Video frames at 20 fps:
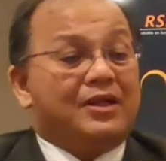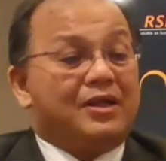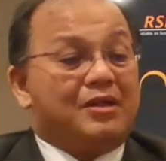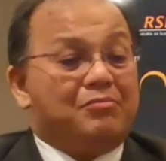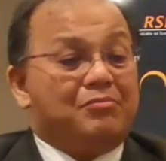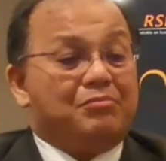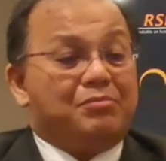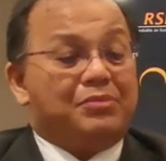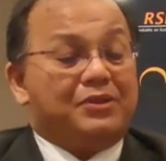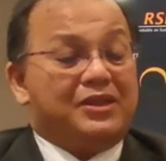
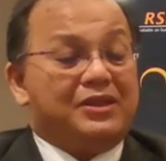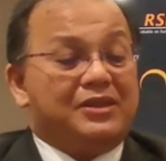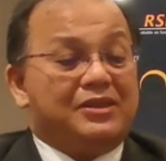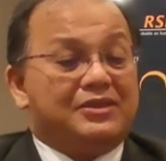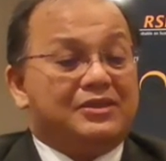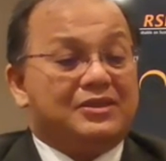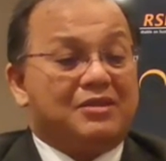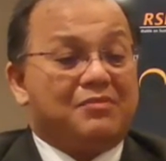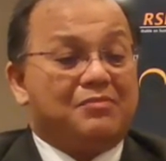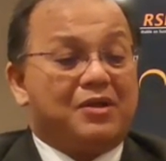
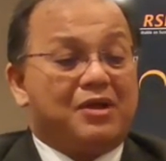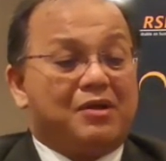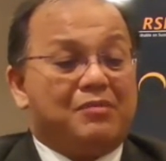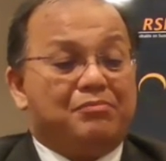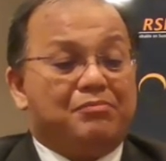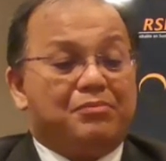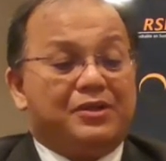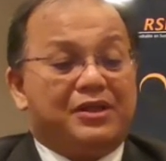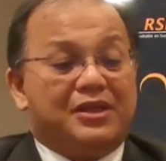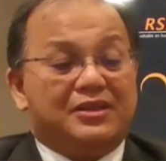Some
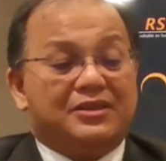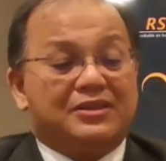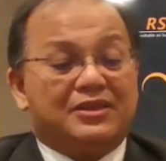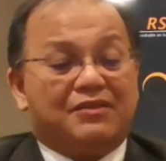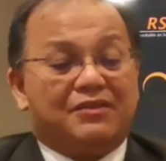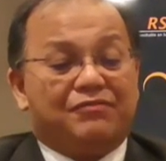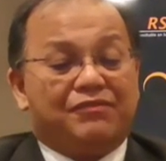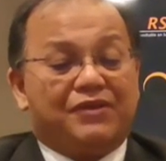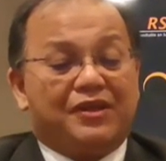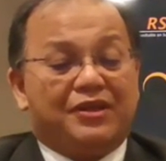companies
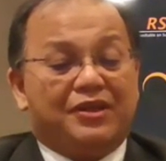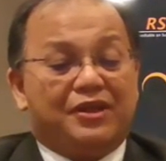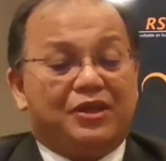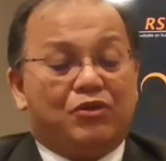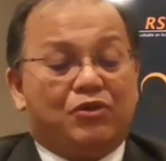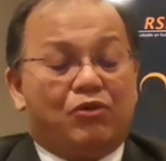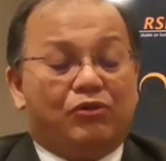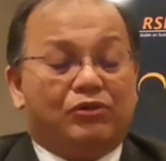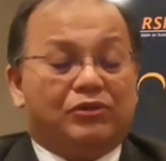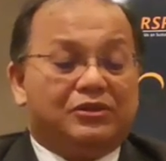are
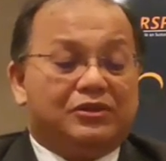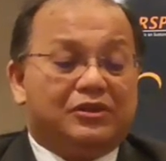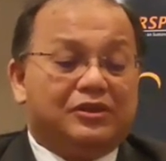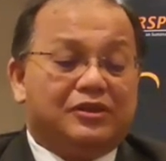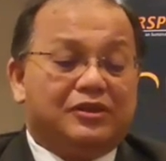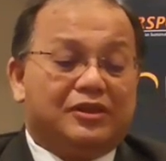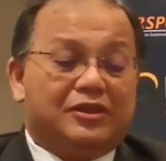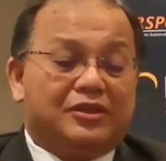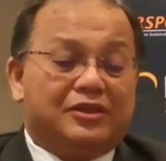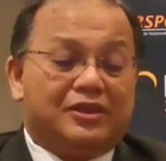finding
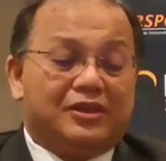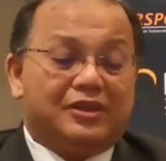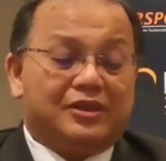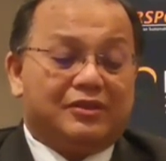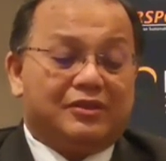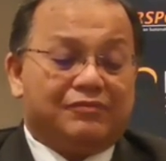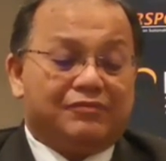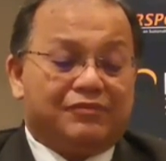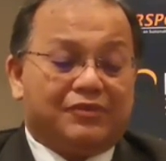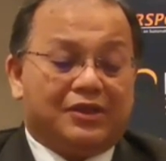
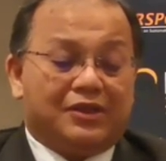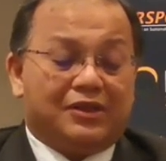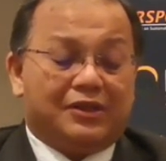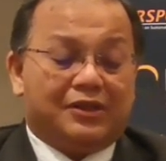alternative